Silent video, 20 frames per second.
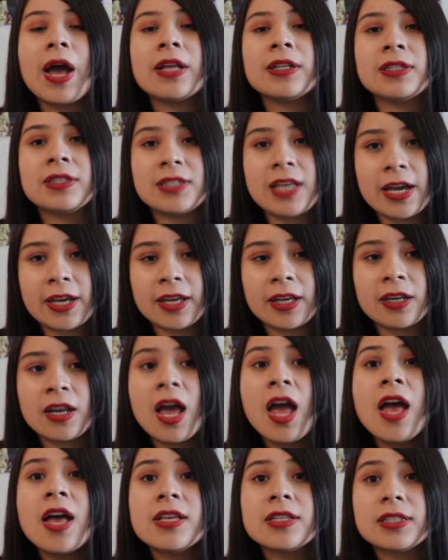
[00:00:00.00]
and second,
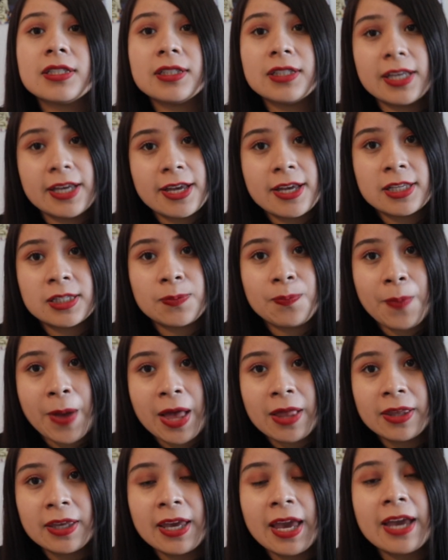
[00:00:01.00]
slit his
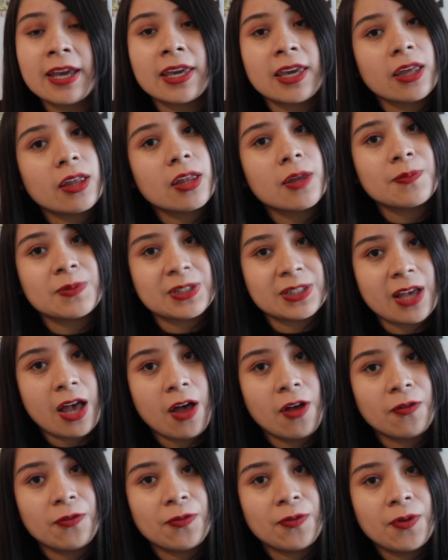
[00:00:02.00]
belly and kill
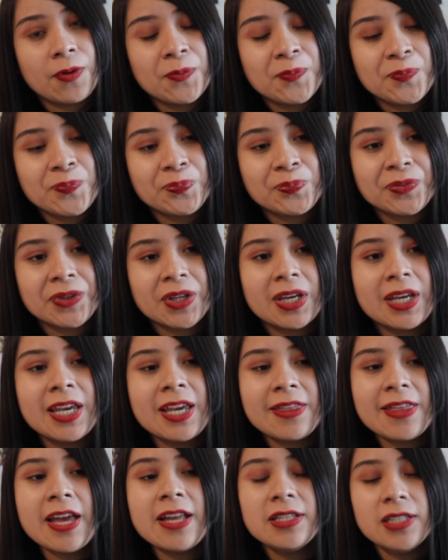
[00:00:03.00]
himself.
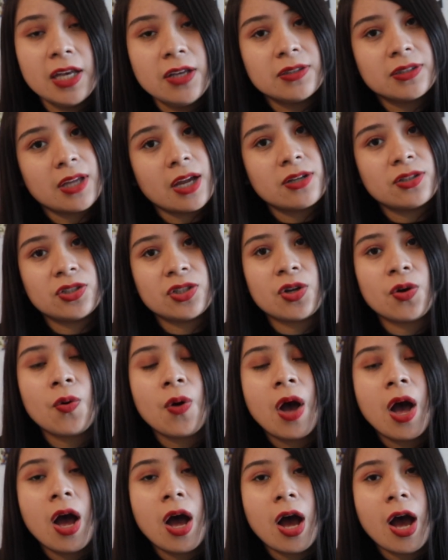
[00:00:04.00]
He then tells Tanjiro
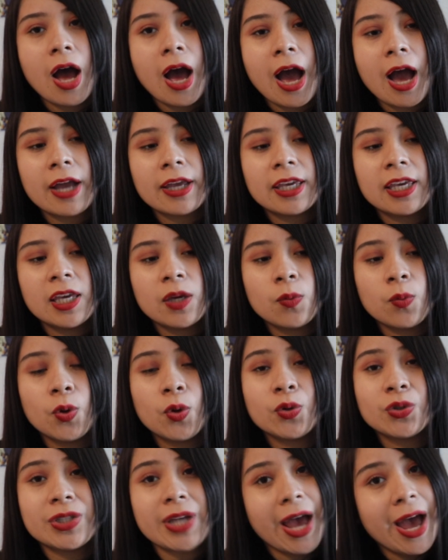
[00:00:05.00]
he
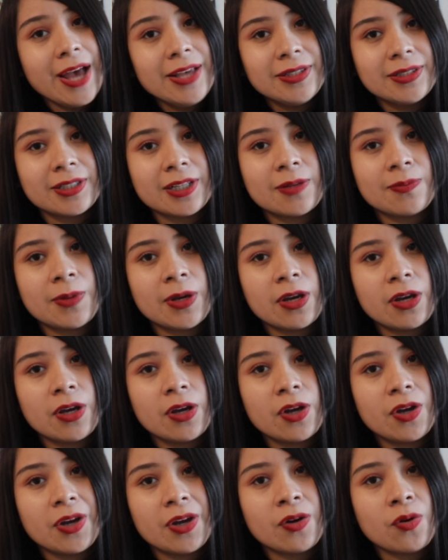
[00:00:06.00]
will test him
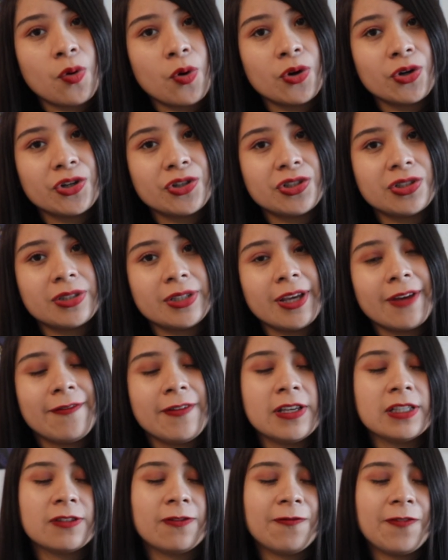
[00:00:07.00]
in order to see if
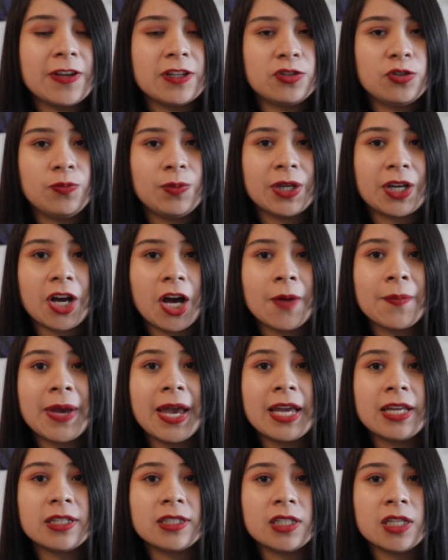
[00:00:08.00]
he's fit to become
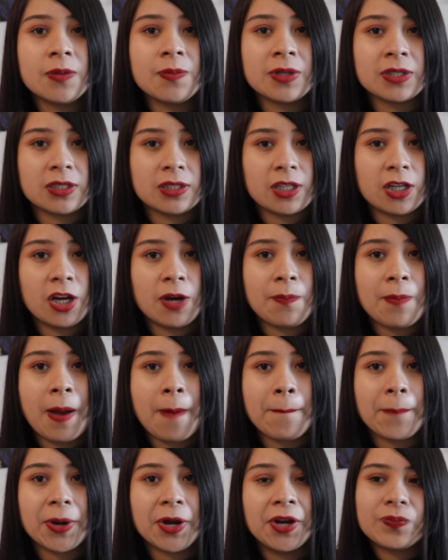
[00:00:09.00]
a Demon Slayer
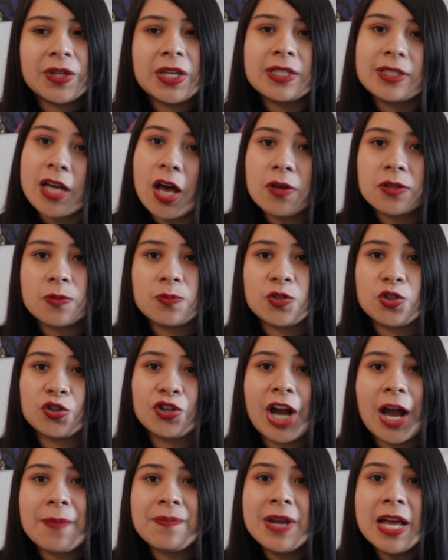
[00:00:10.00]
member. He tells him to
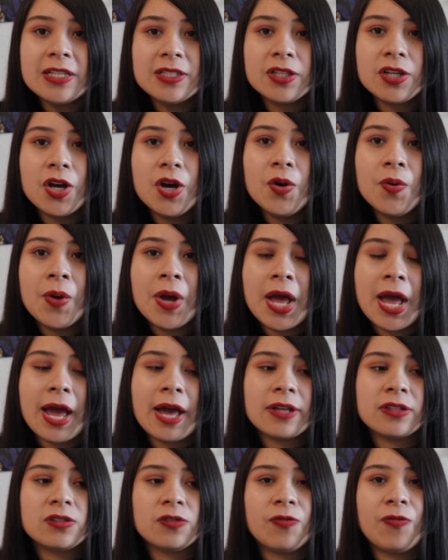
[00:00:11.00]
grab Nezuko
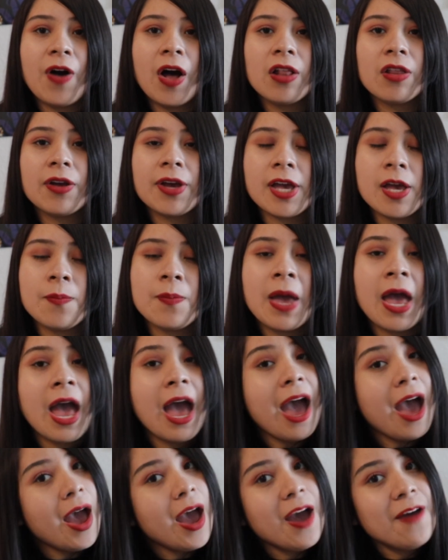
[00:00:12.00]
and to follow him.
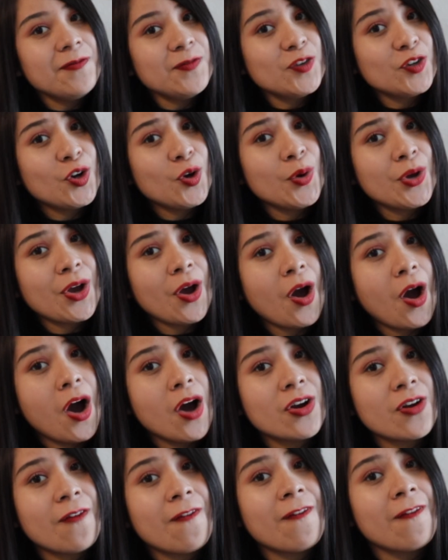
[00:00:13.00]
After going
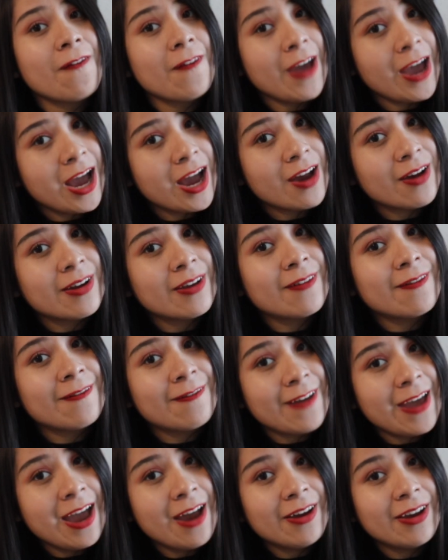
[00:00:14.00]
on a very,
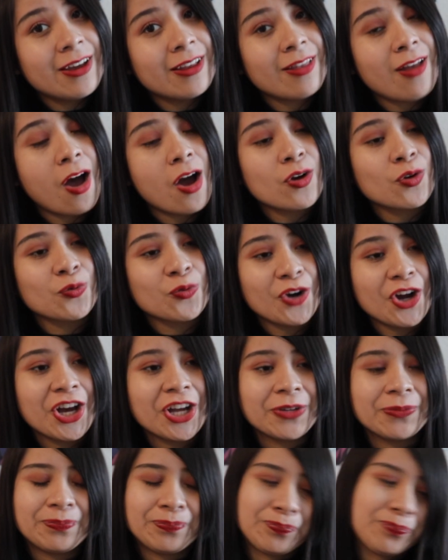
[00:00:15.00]
very long
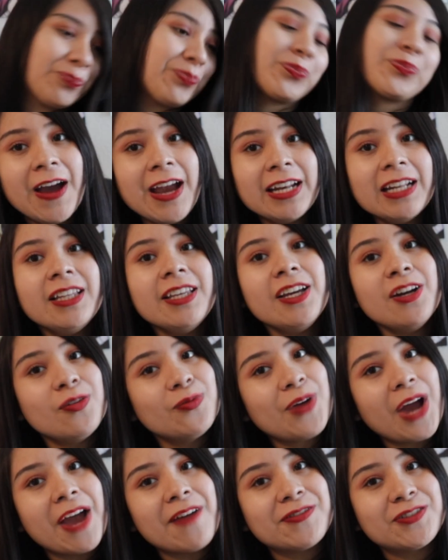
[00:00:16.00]
run, finally
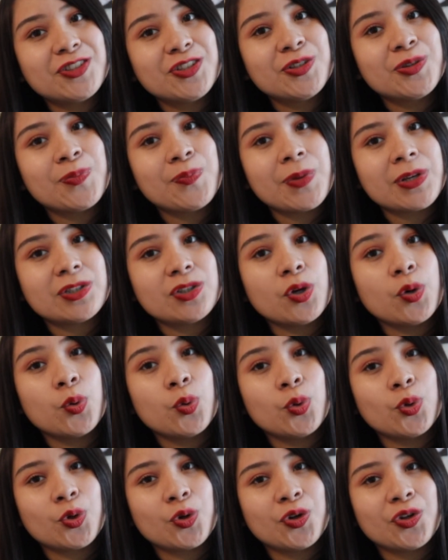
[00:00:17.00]
arrived to Mr.
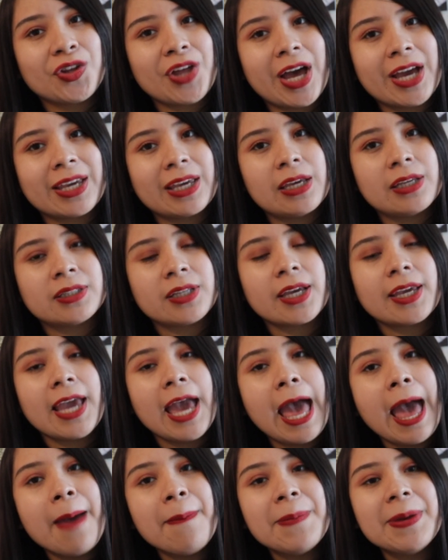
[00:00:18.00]
Urokodaki's
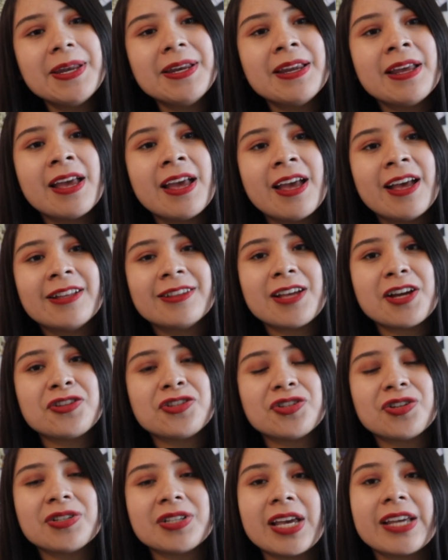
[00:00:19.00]
cabin.
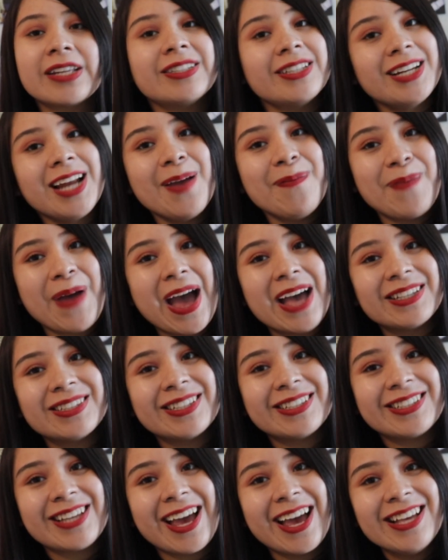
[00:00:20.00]
Tanjiro's like, did I pass
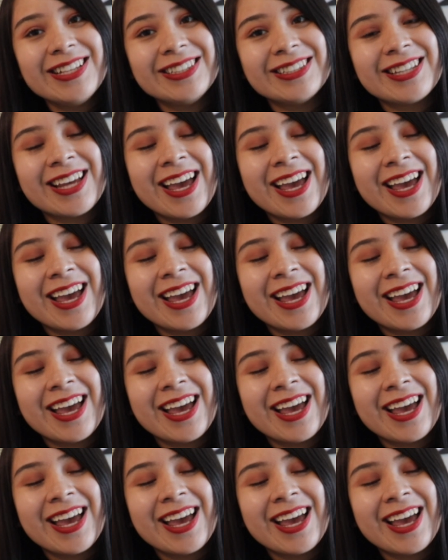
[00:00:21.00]
the test?